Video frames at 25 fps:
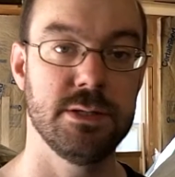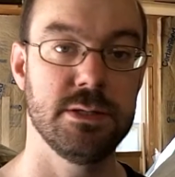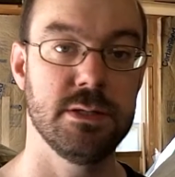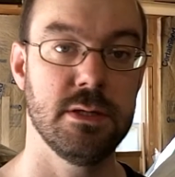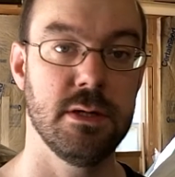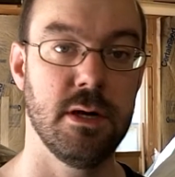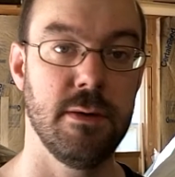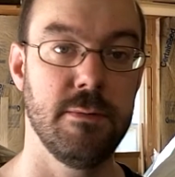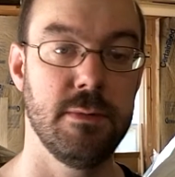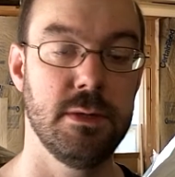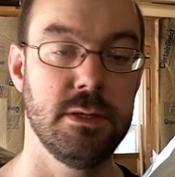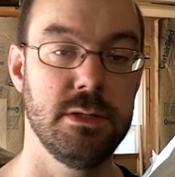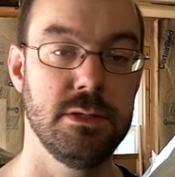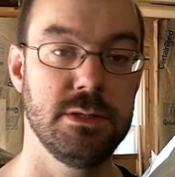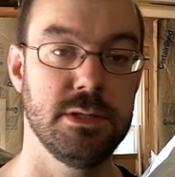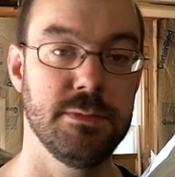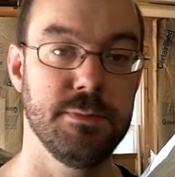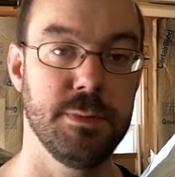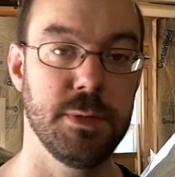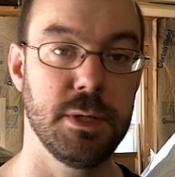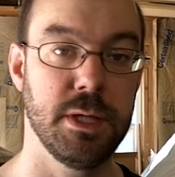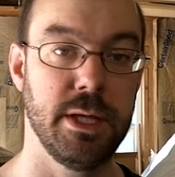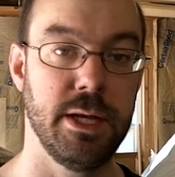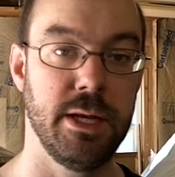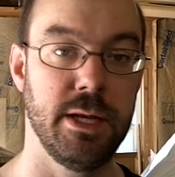So I'm going to do some
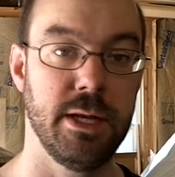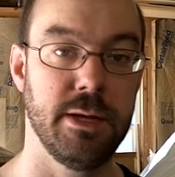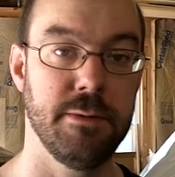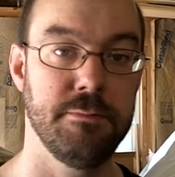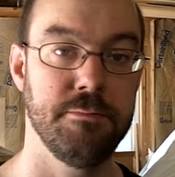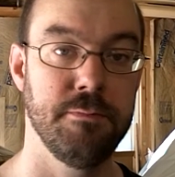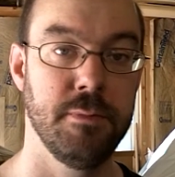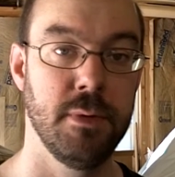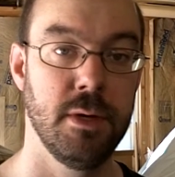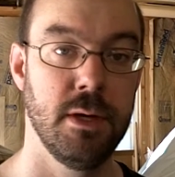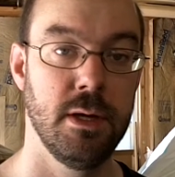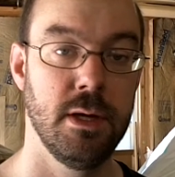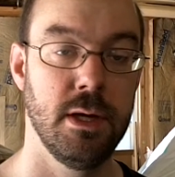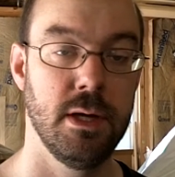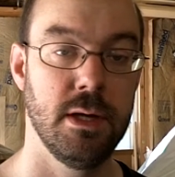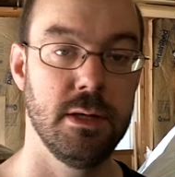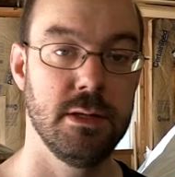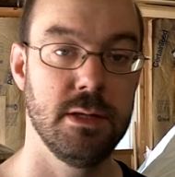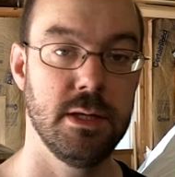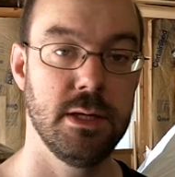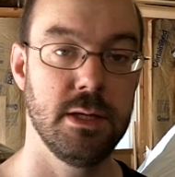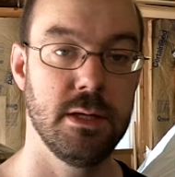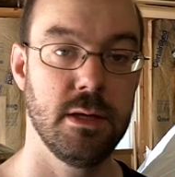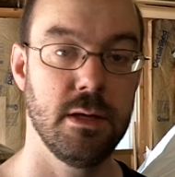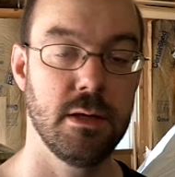cleaning, and
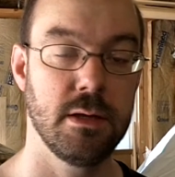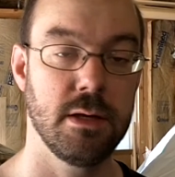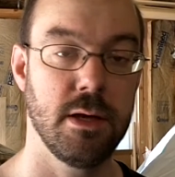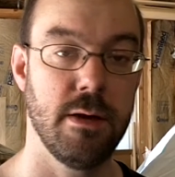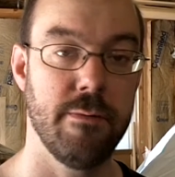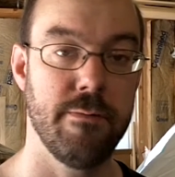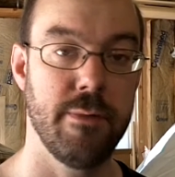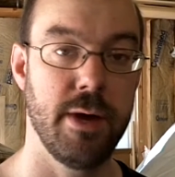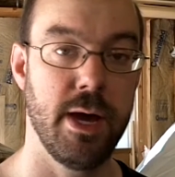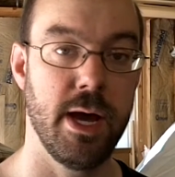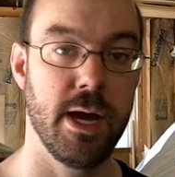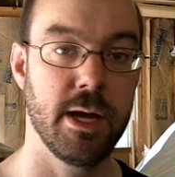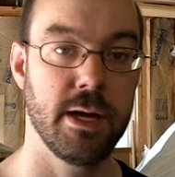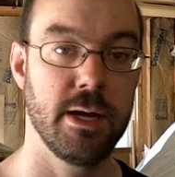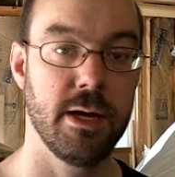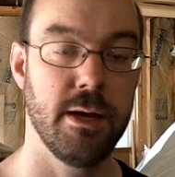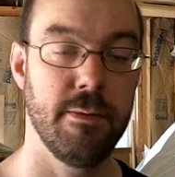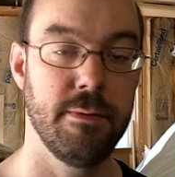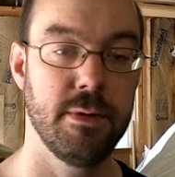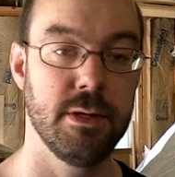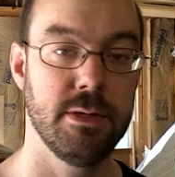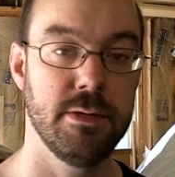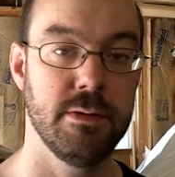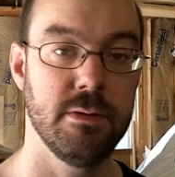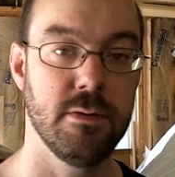then I'll come back and I'm
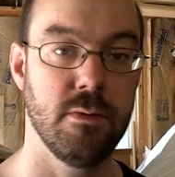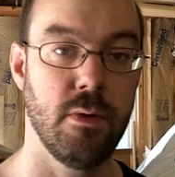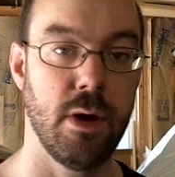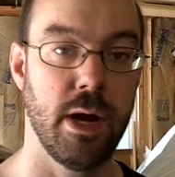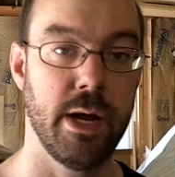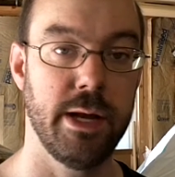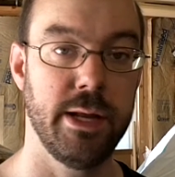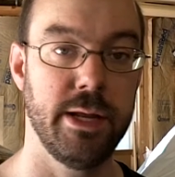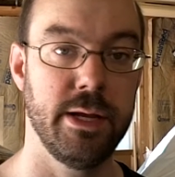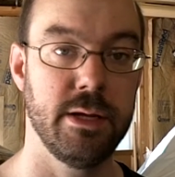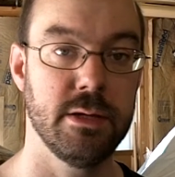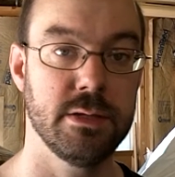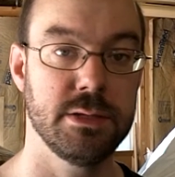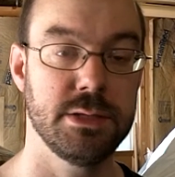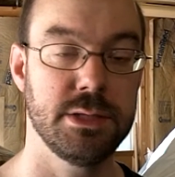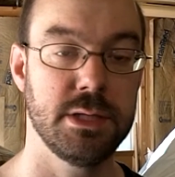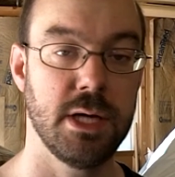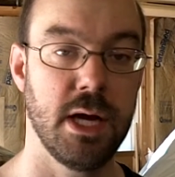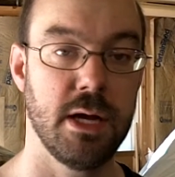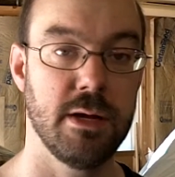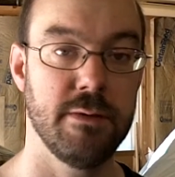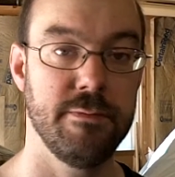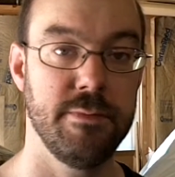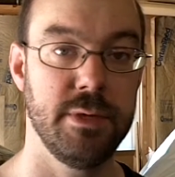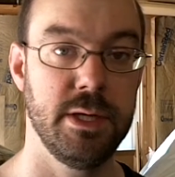going to do a wide-angle
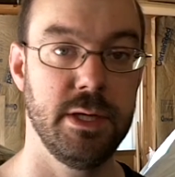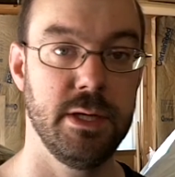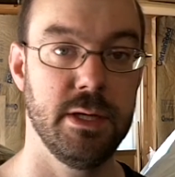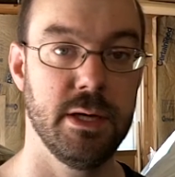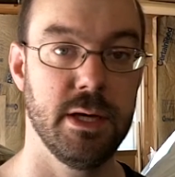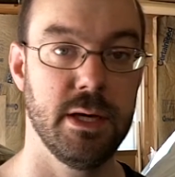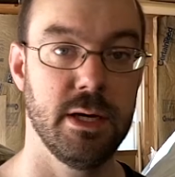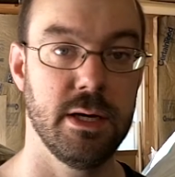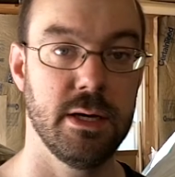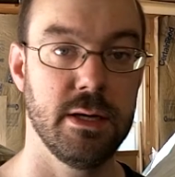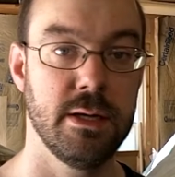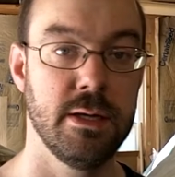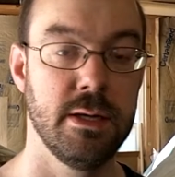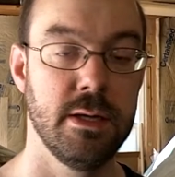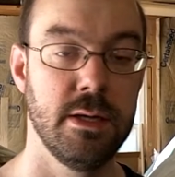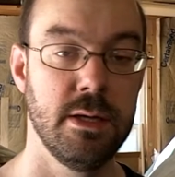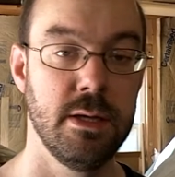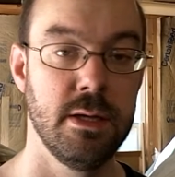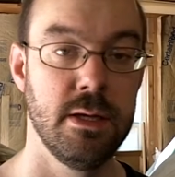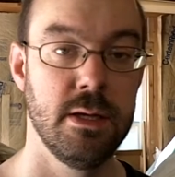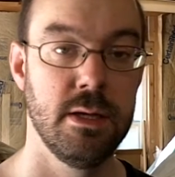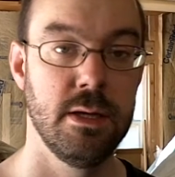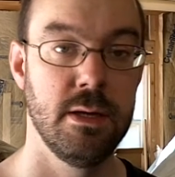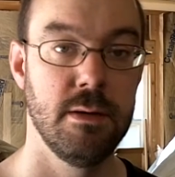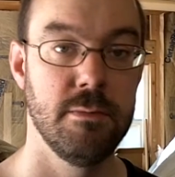shot of me
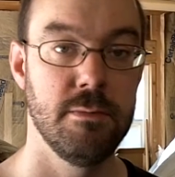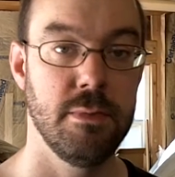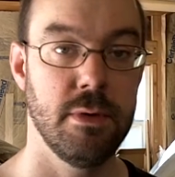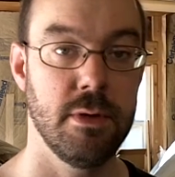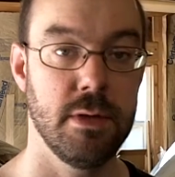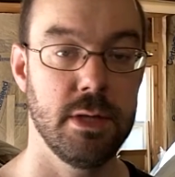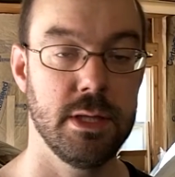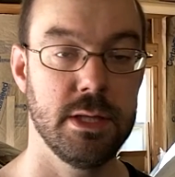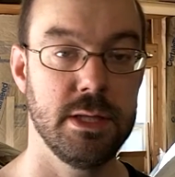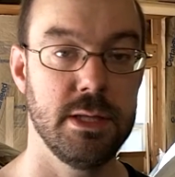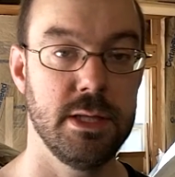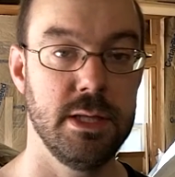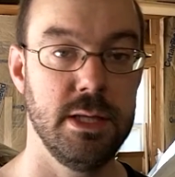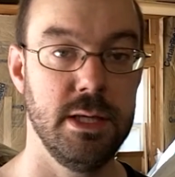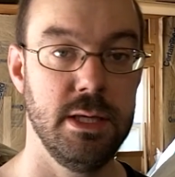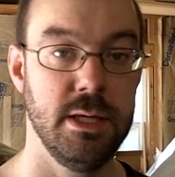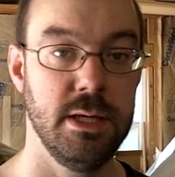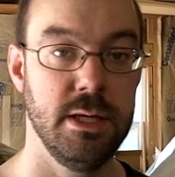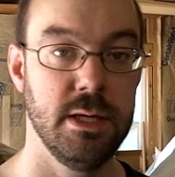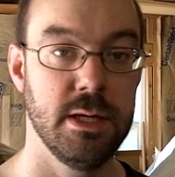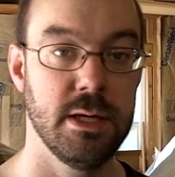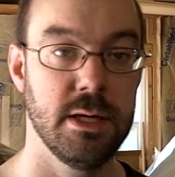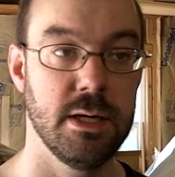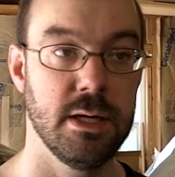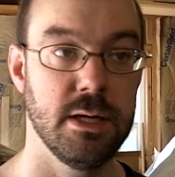pulling
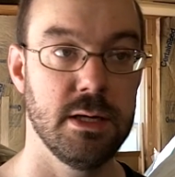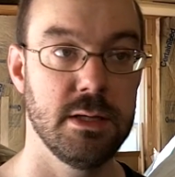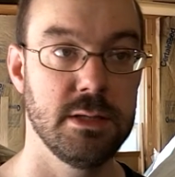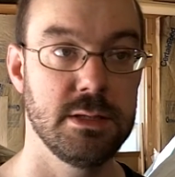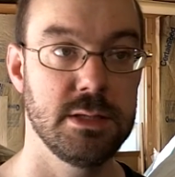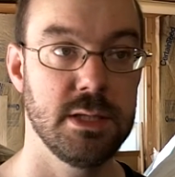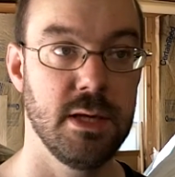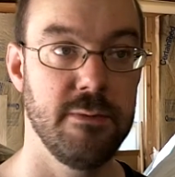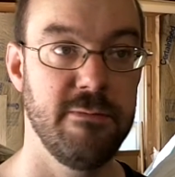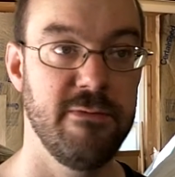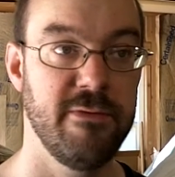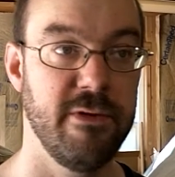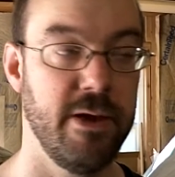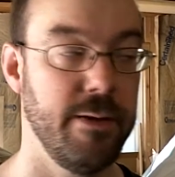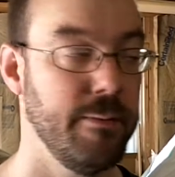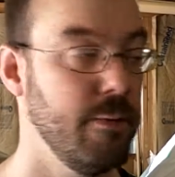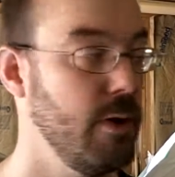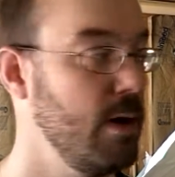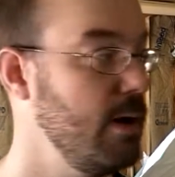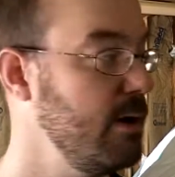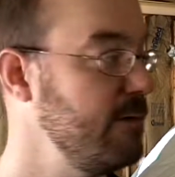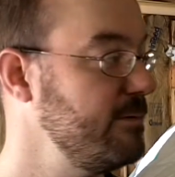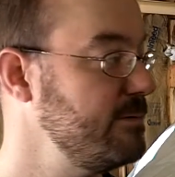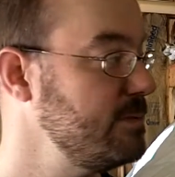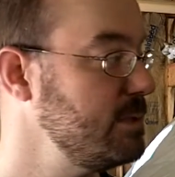the subframe
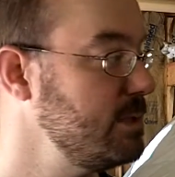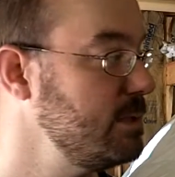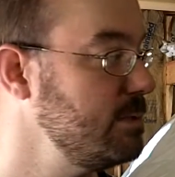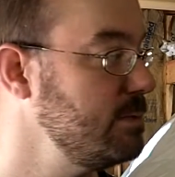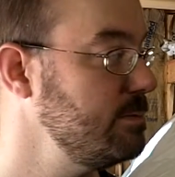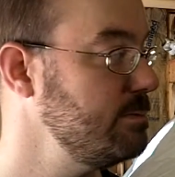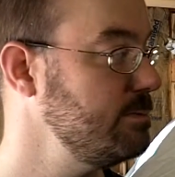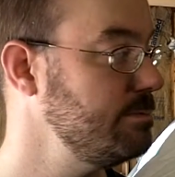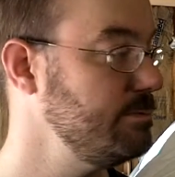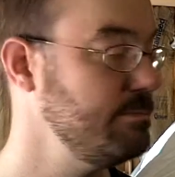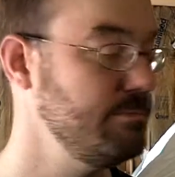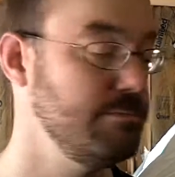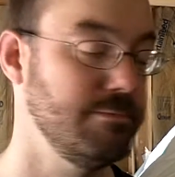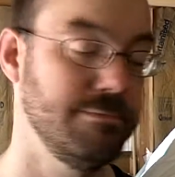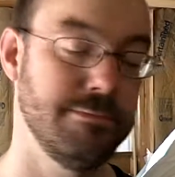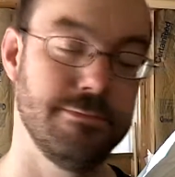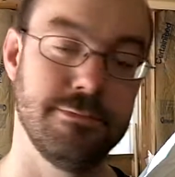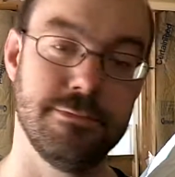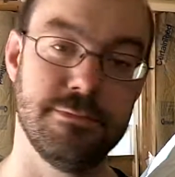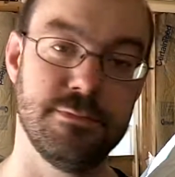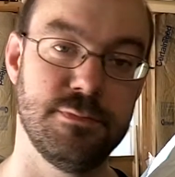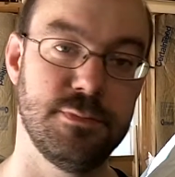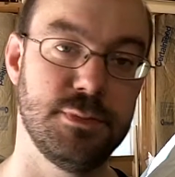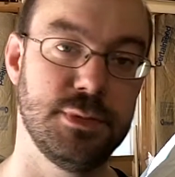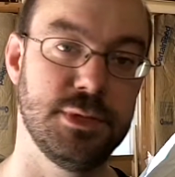off. So
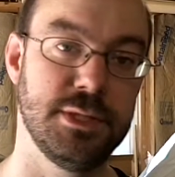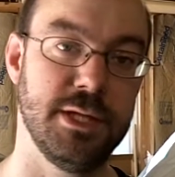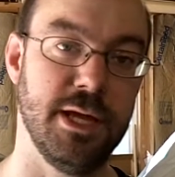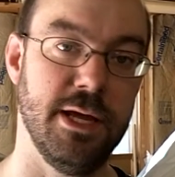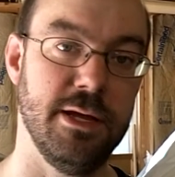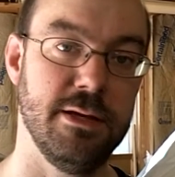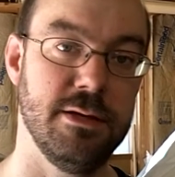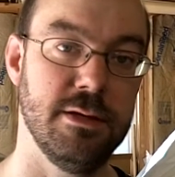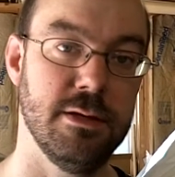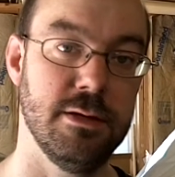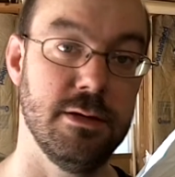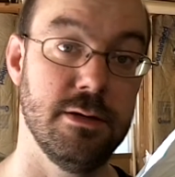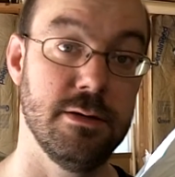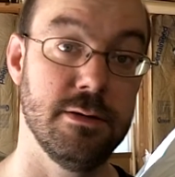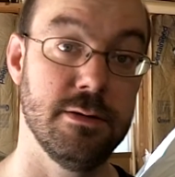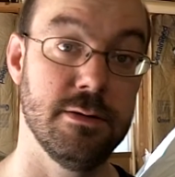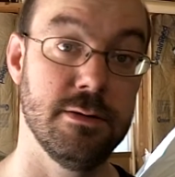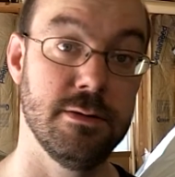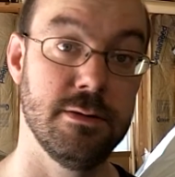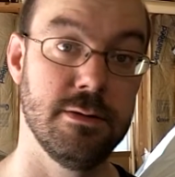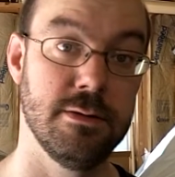stay tuned.